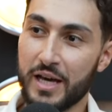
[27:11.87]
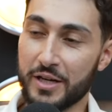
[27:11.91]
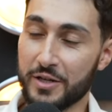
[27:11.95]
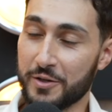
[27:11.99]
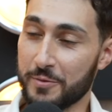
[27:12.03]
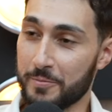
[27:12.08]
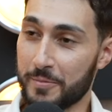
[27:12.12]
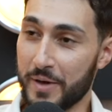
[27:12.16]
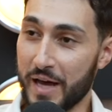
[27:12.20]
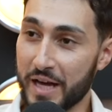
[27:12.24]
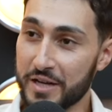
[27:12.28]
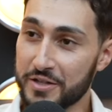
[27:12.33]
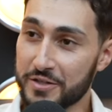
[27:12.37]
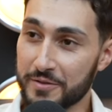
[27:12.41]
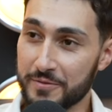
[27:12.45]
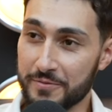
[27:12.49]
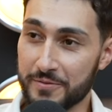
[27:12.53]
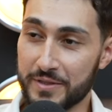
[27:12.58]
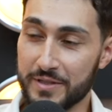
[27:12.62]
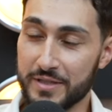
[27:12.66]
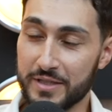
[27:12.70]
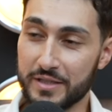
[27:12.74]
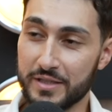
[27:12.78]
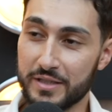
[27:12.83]
compassion
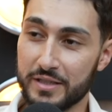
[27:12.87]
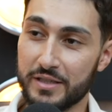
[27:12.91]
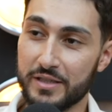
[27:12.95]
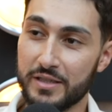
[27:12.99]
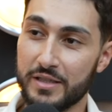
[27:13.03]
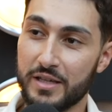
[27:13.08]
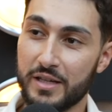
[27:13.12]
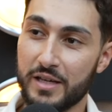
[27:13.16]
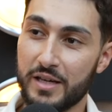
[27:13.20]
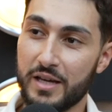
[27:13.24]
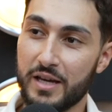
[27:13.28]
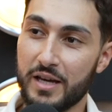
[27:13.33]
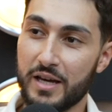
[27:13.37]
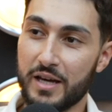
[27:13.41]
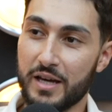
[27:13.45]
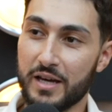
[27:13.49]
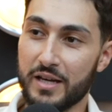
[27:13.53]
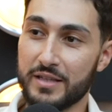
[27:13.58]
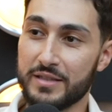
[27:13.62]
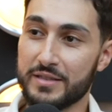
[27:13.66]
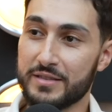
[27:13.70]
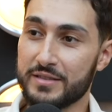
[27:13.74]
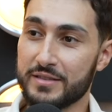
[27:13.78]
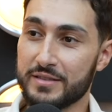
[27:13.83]
fatigue,
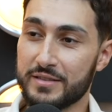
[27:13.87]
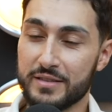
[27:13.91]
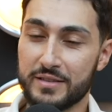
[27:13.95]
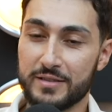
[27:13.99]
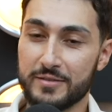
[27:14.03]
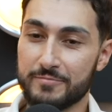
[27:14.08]
it's